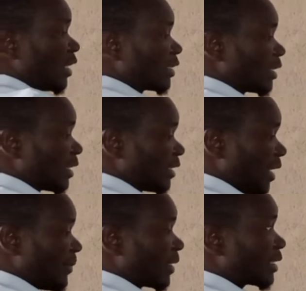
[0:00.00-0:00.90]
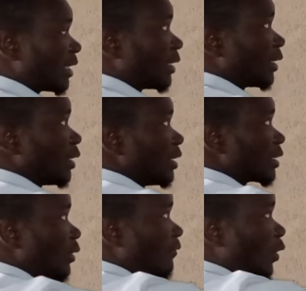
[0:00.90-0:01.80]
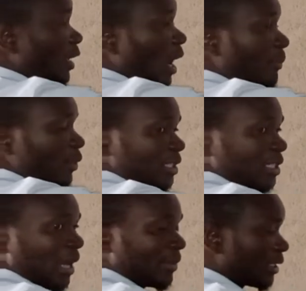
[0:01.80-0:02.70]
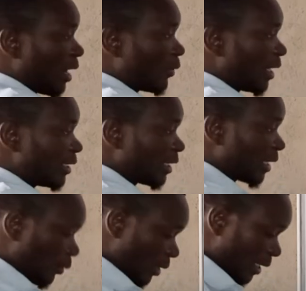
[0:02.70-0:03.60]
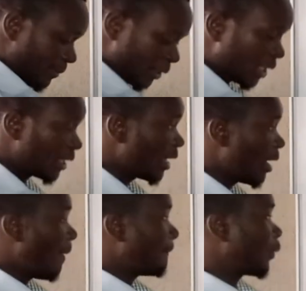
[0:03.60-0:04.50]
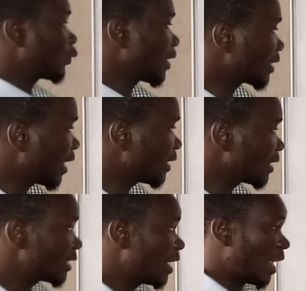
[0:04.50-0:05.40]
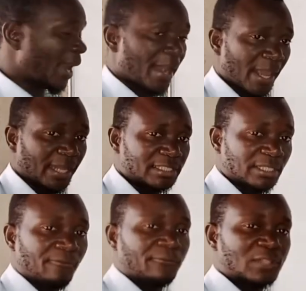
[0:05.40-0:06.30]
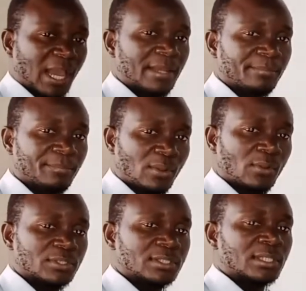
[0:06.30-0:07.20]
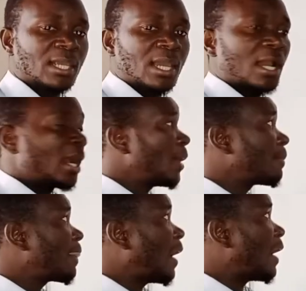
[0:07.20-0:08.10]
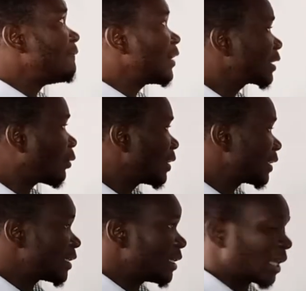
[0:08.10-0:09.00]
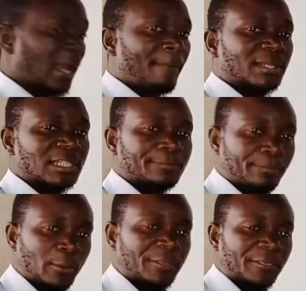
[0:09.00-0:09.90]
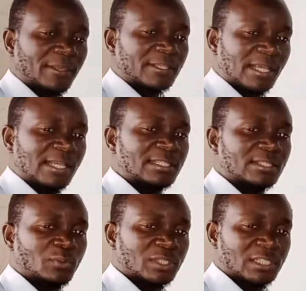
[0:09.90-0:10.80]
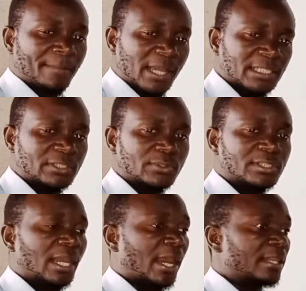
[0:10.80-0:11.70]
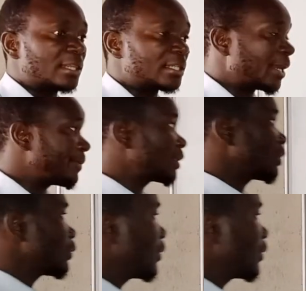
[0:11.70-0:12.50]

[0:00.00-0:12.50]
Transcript: changing the direction. Instead of going up, it is coming down, and the downward direction possesses a negative sign, because a vector quantity encompasses both the size, which is the magnitude, and the direction.